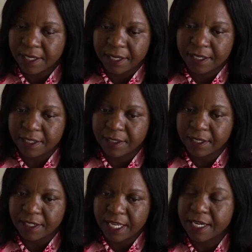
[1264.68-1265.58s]

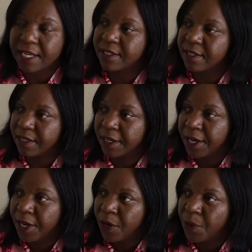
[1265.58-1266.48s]
an industry
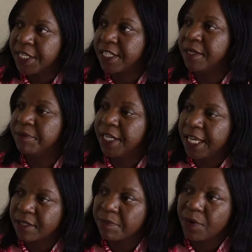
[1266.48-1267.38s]
which hasn't been
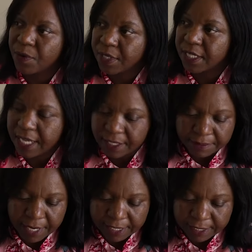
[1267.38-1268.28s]
explored that
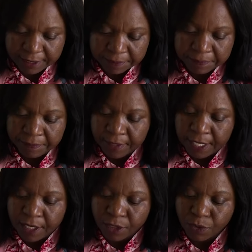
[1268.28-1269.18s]
much.
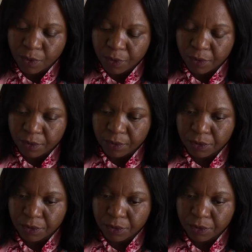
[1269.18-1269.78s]
So